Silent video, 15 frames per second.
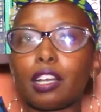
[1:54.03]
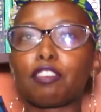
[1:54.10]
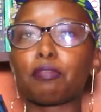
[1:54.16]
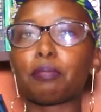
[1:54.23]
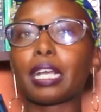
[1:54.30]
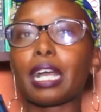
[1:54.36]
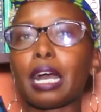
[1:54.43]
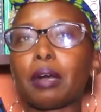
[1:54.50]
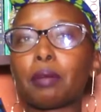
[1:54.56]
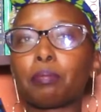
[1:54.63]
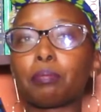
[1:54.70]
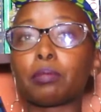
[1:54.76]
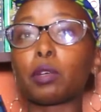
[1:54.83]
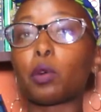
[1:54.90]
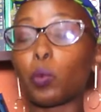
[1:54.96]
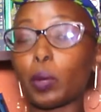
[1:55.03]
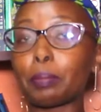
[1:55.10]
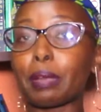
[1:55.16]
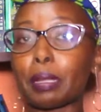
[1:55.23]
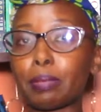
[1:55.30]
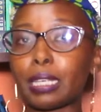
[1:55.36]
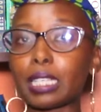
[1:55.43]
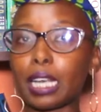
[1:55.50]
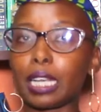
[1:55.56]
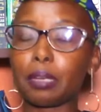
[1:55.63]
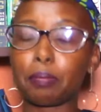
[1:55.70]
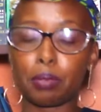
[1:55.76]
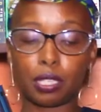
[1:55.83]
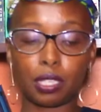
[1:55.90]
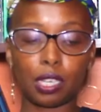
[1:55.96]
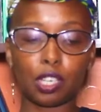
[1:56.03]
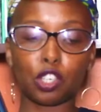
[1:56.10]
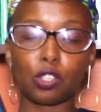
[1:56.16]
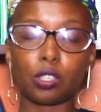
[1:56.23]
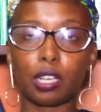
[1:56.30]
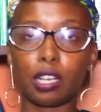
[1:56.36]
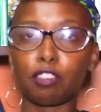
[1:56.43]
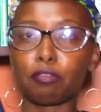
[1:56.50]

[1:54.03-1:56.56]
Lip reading: become women, basically present yourself,